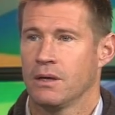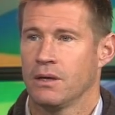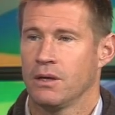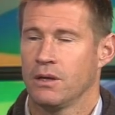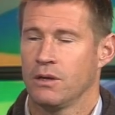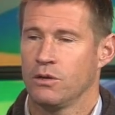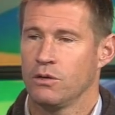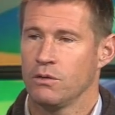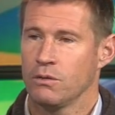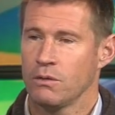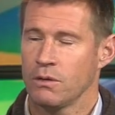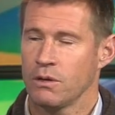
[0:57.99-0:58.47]

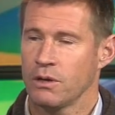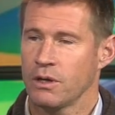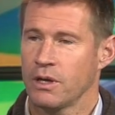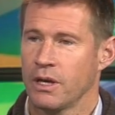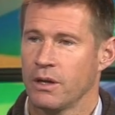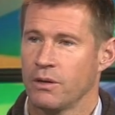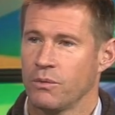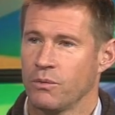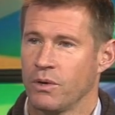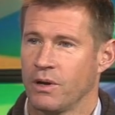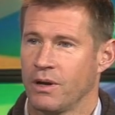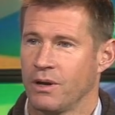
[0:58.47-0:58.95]
You look
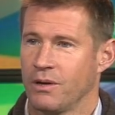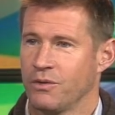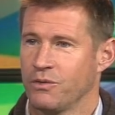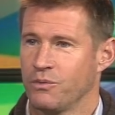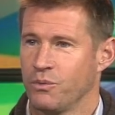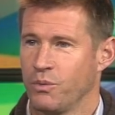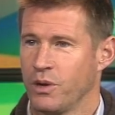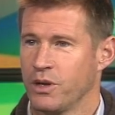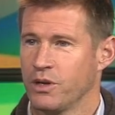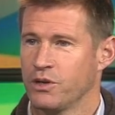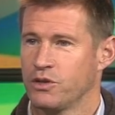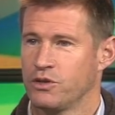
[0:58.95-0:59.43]
at
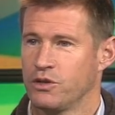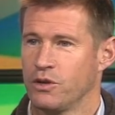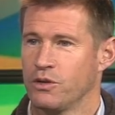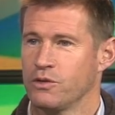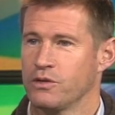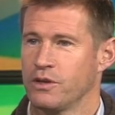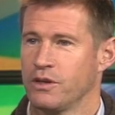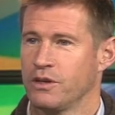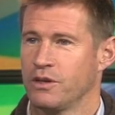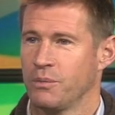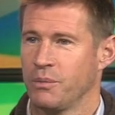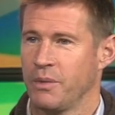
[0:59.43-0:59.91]
what
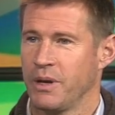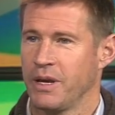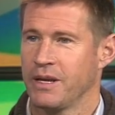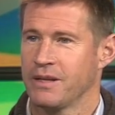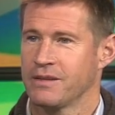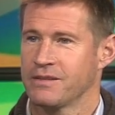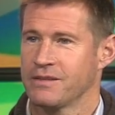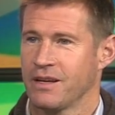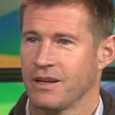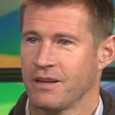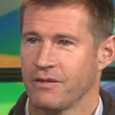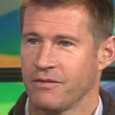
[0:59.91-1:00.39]
Jose
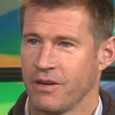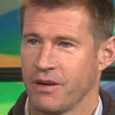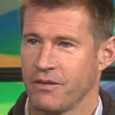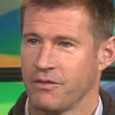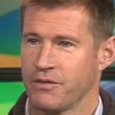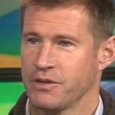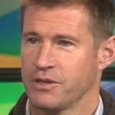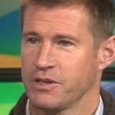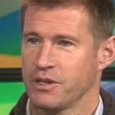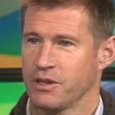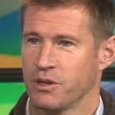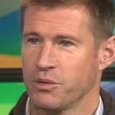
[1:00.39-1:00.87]
demands out of
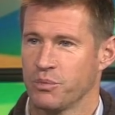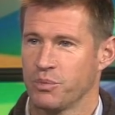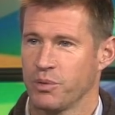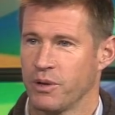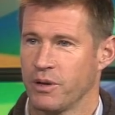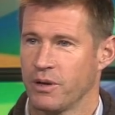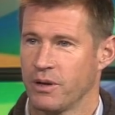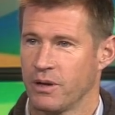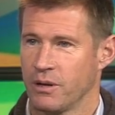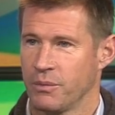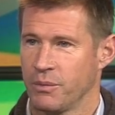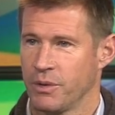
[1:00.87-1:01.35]
every single
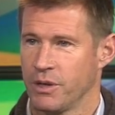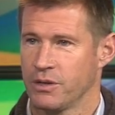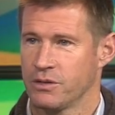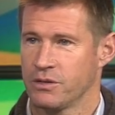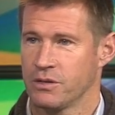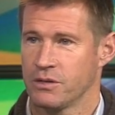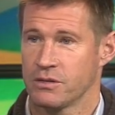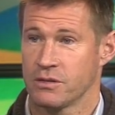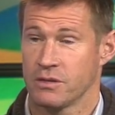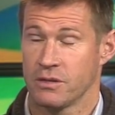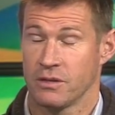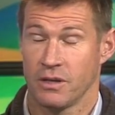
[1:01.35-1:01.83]
player on
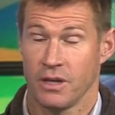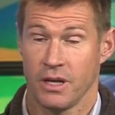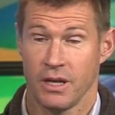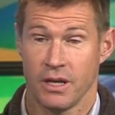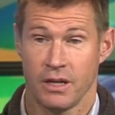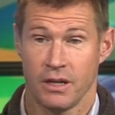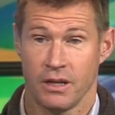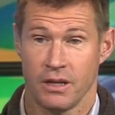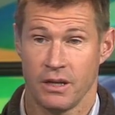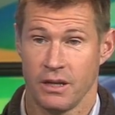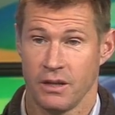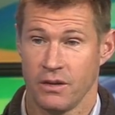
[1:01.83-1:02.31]
Manchester
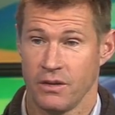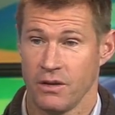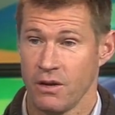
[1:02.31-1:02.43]
United, and